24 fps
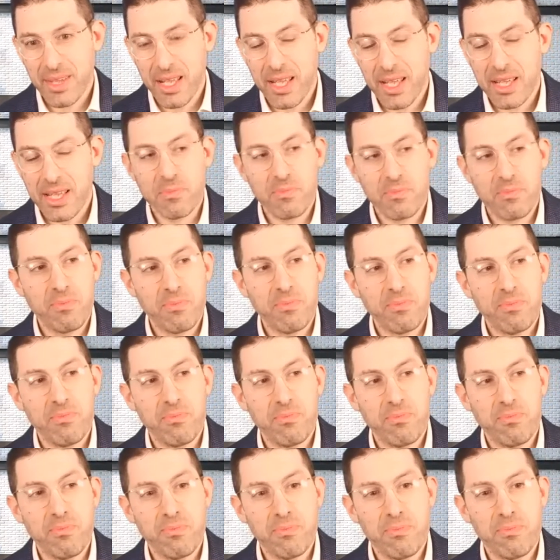is
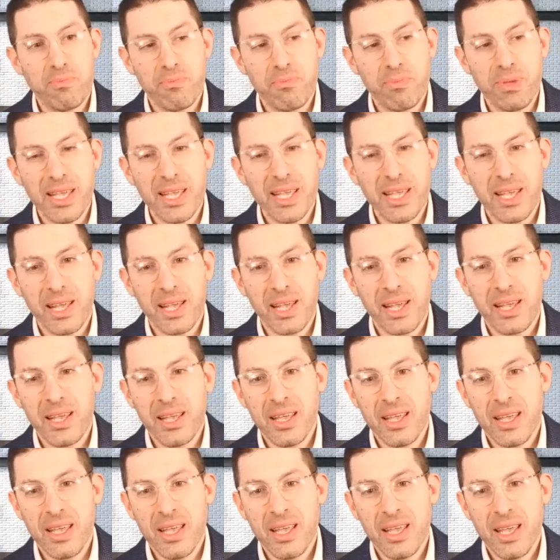being
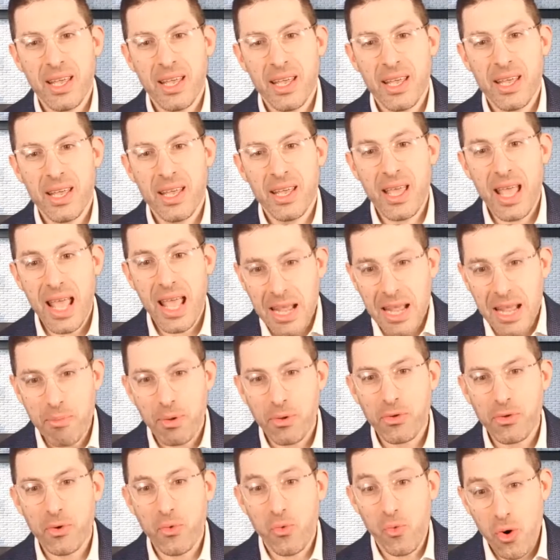able to
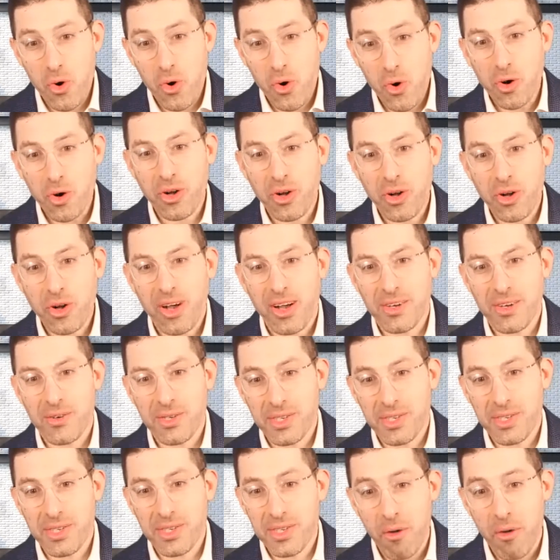work on
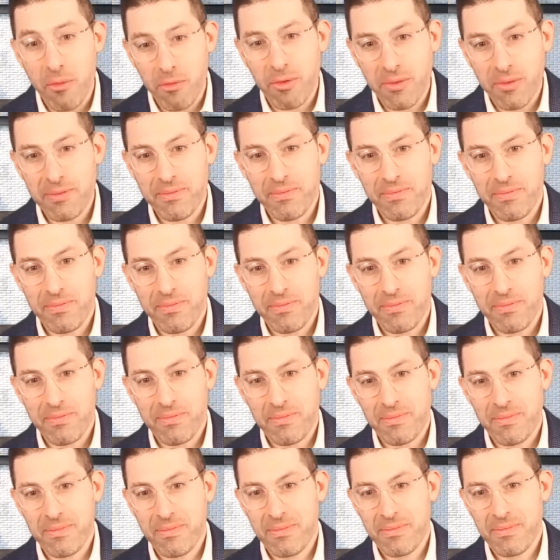yourself
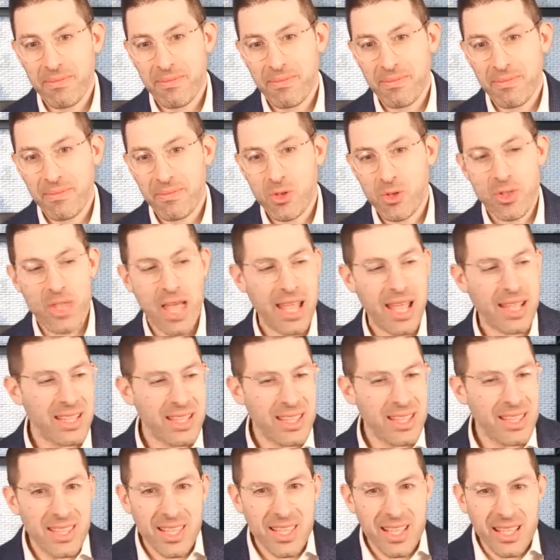so that
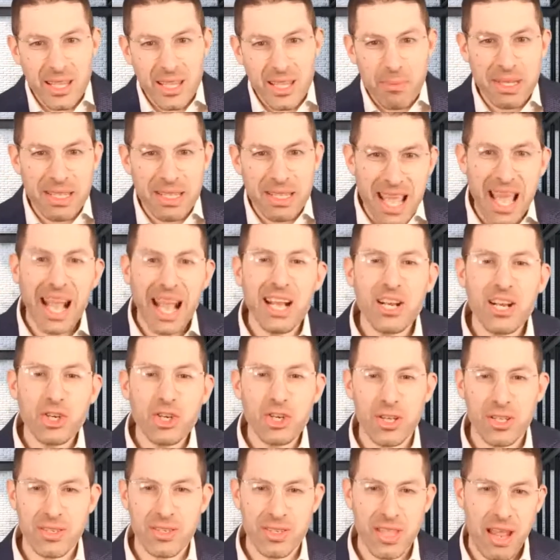the
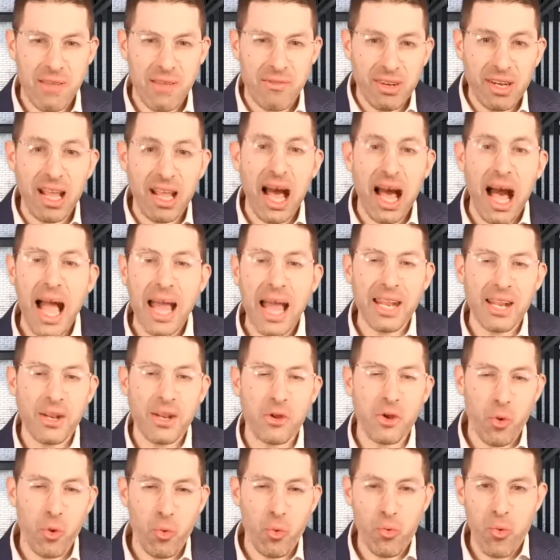limitations that have gotten in
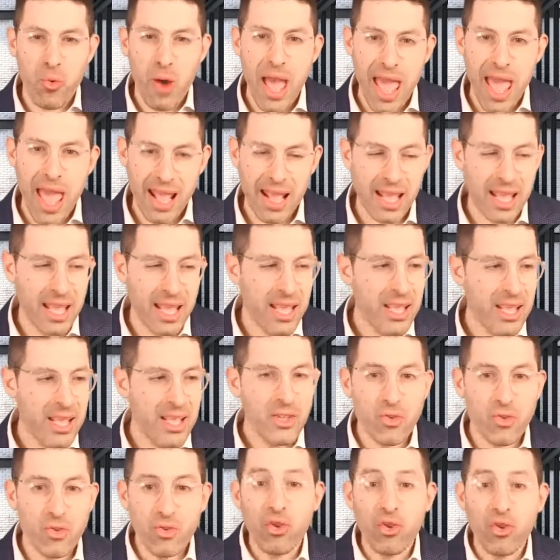your way
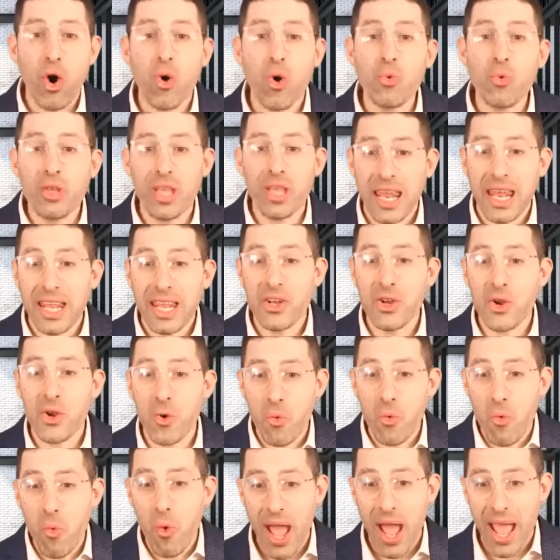don't get in
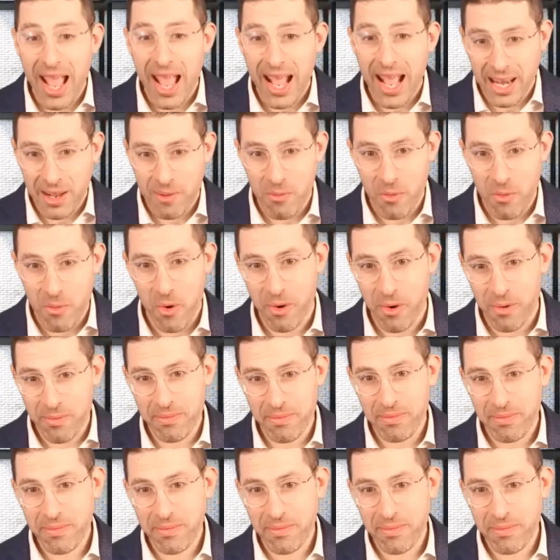your way anymore.